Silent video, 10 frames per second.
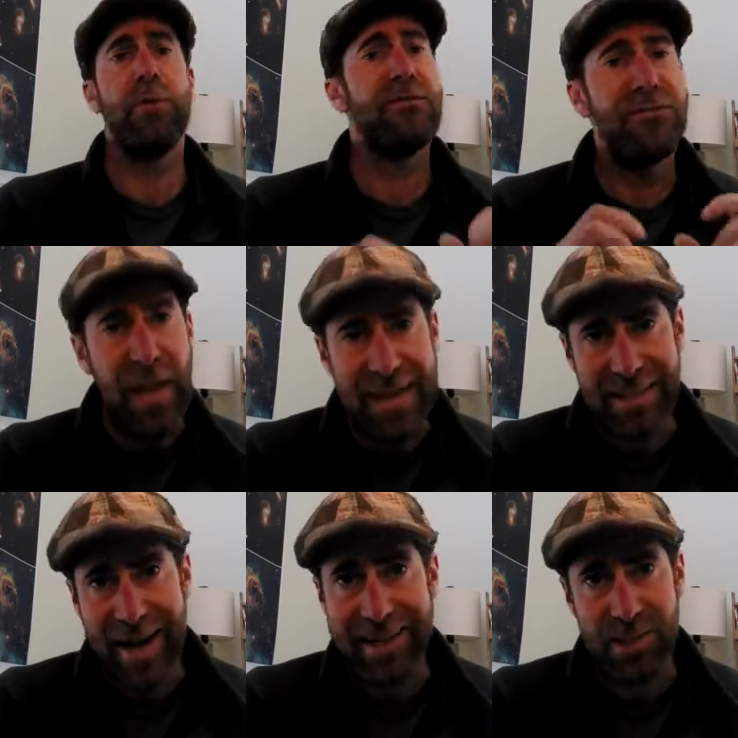do a
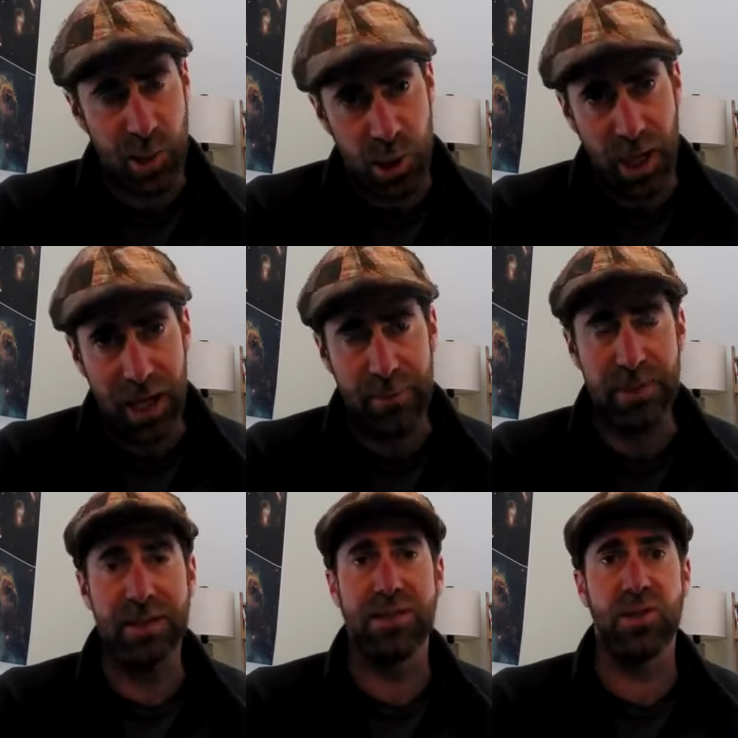fantastic
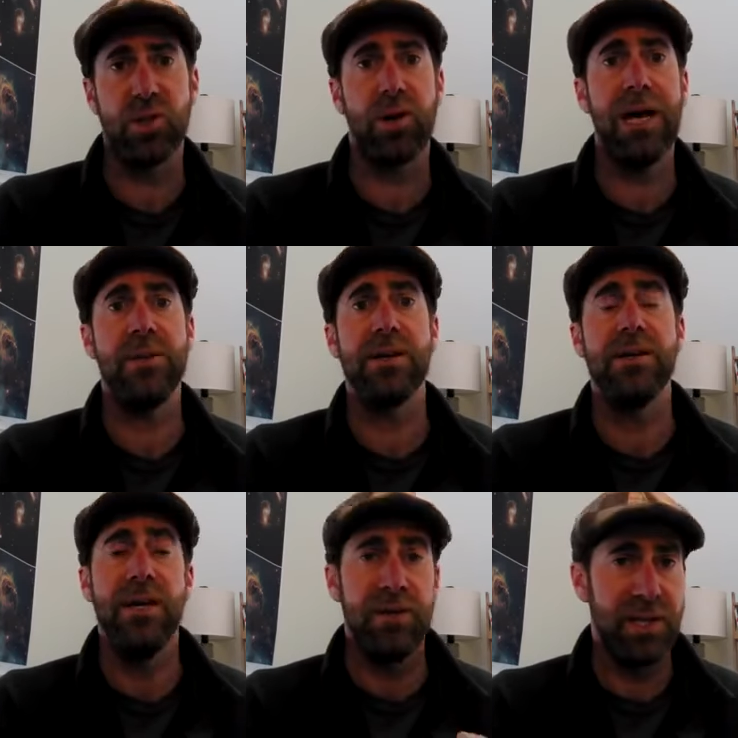job in
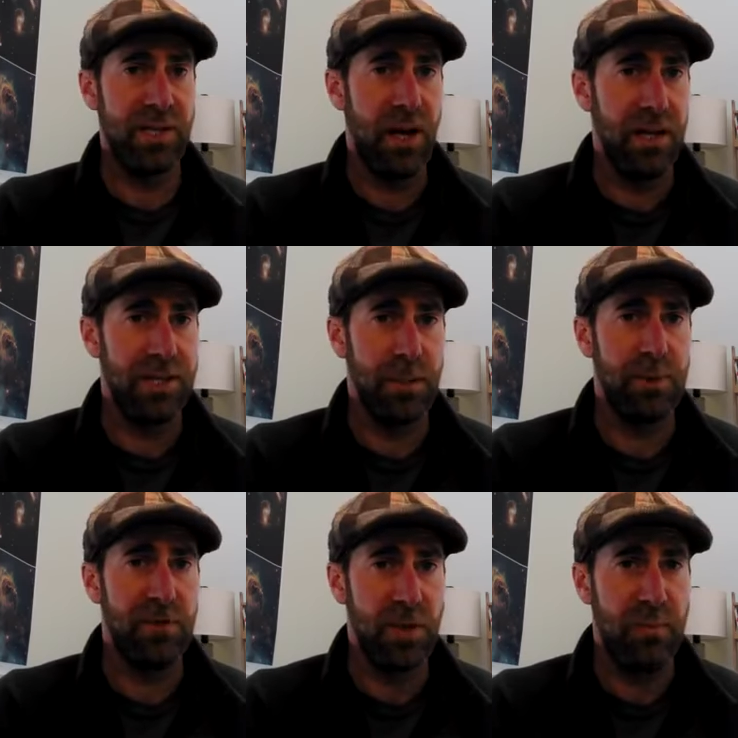describing this
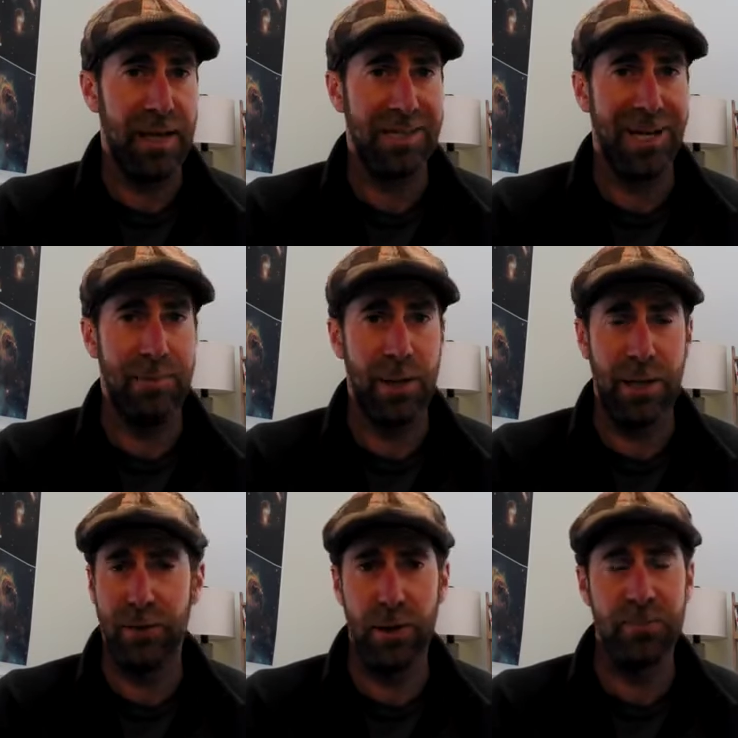concept of the space-time
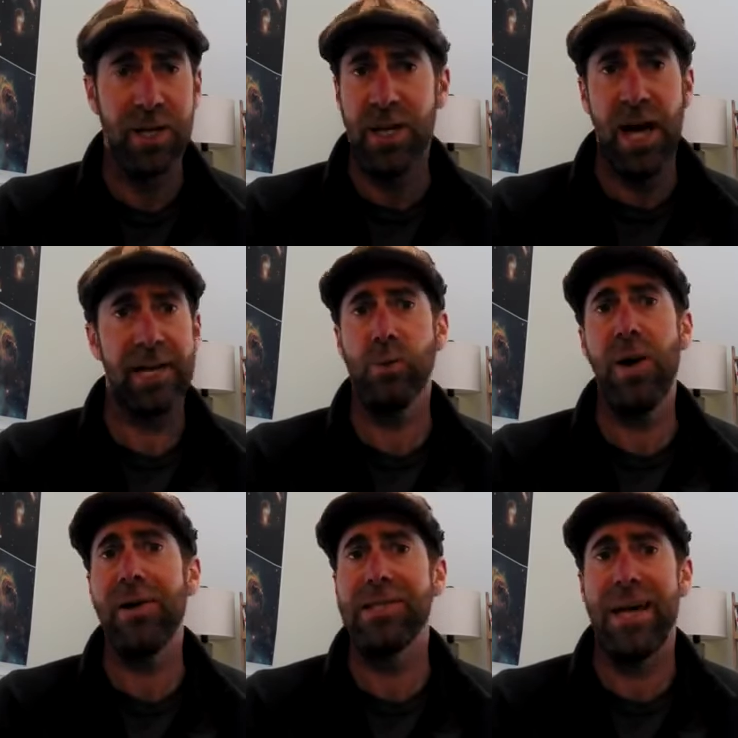interval, as
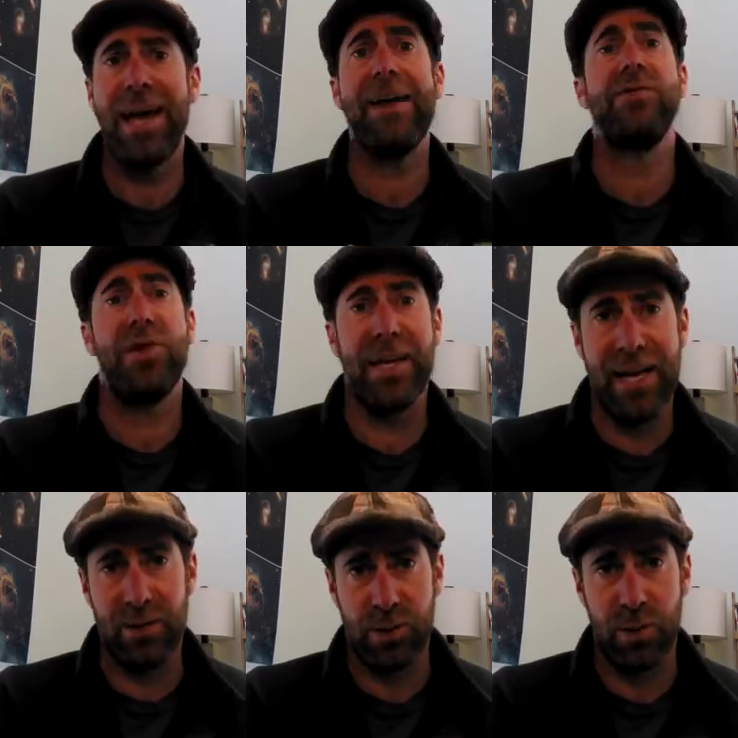well as
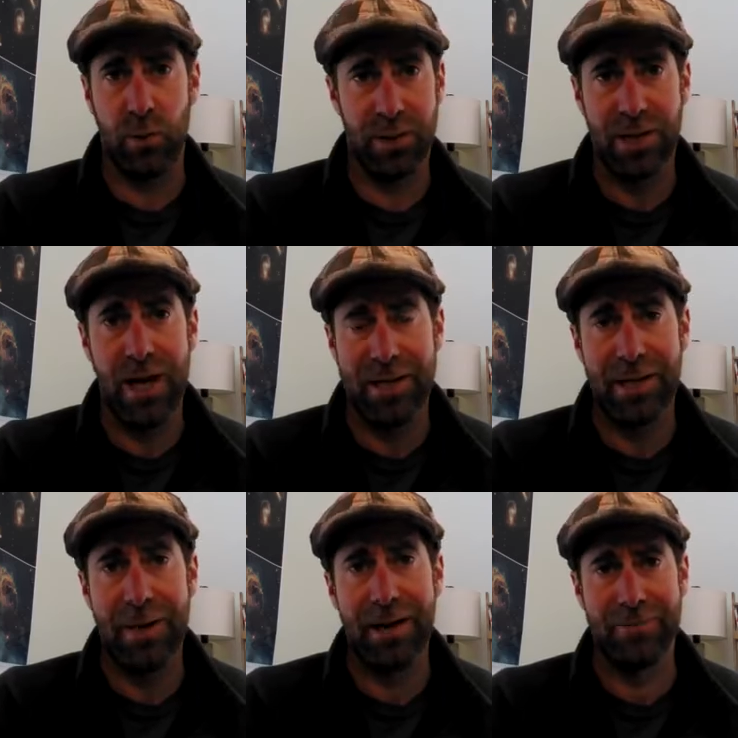everything else we're
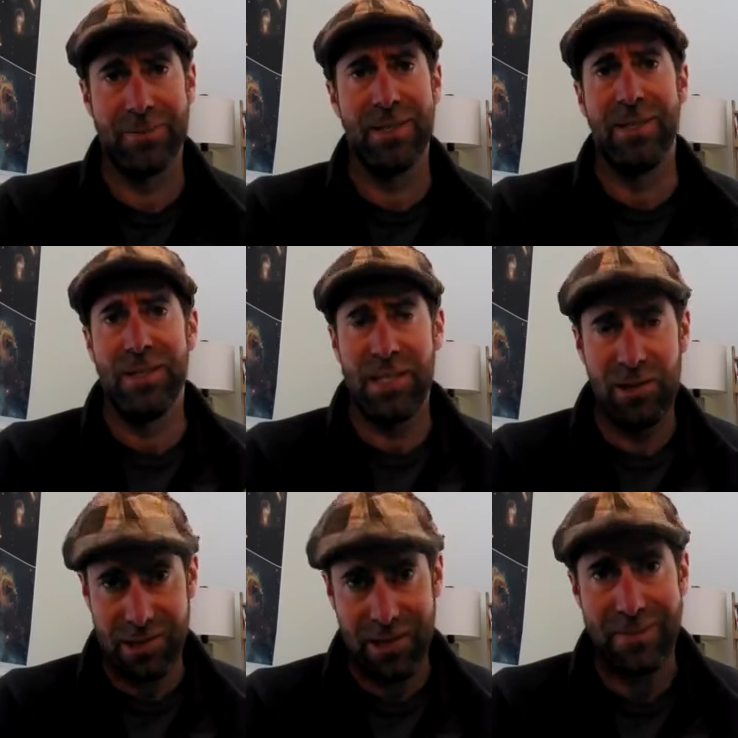talking about.
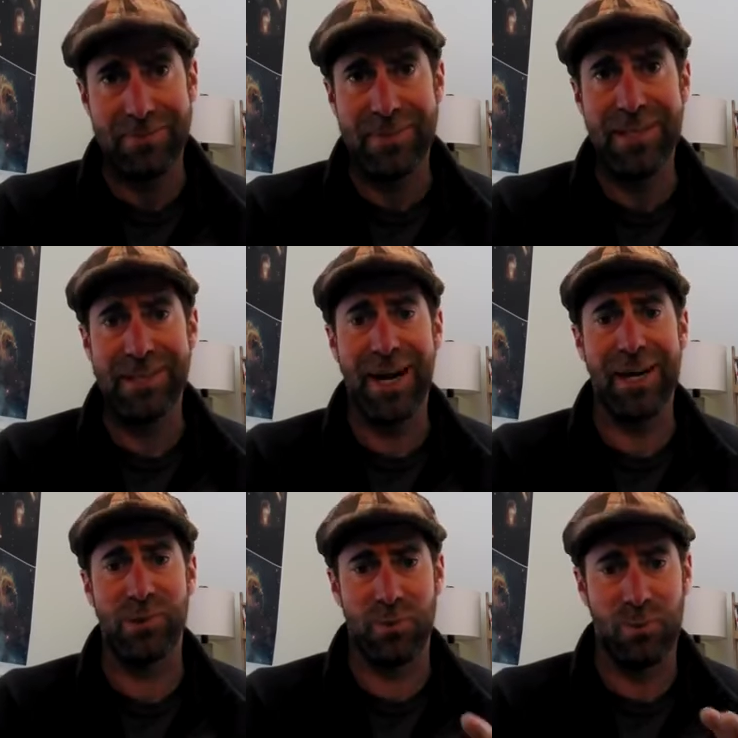Seriously, these
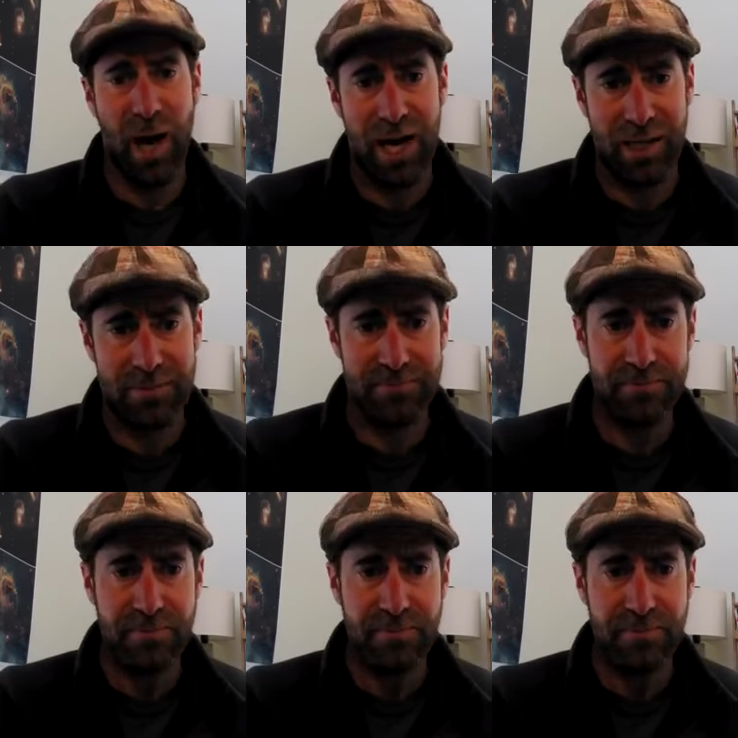guys rock.